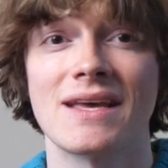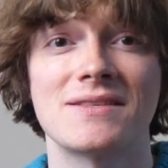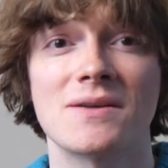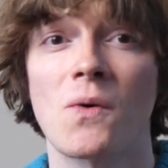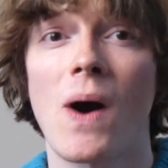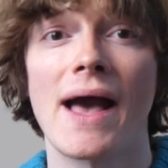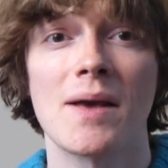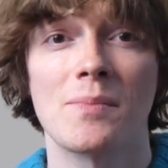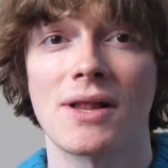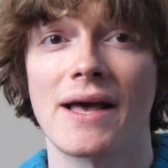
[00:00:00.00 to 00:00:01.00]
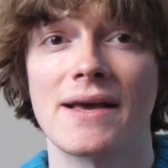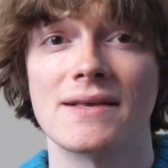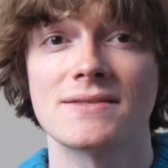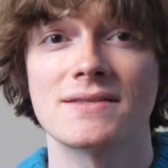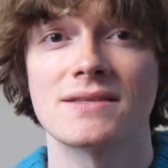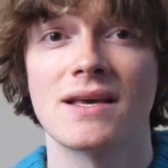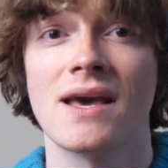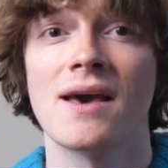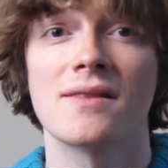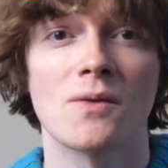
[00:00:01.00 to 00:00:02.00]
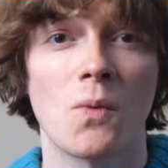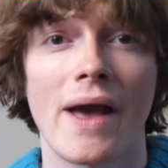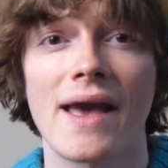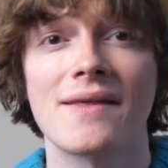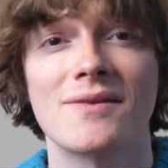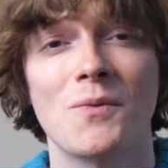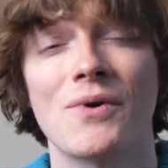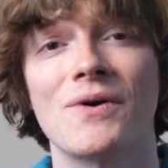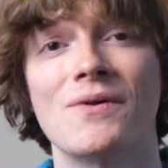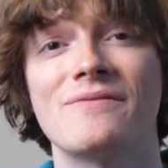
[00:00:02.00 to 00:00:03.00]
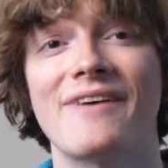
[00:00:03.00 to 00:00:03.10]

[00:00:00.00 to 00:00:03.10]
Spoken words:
It's a quiet place, the way the world